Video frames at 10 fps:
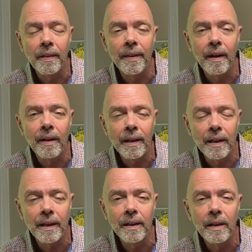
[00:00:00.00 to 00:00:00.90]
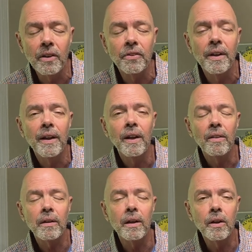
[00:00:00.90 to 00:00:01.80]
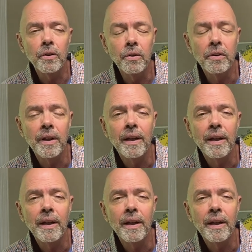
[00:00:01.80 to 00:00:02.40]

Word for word: the uncleanness, the lewd,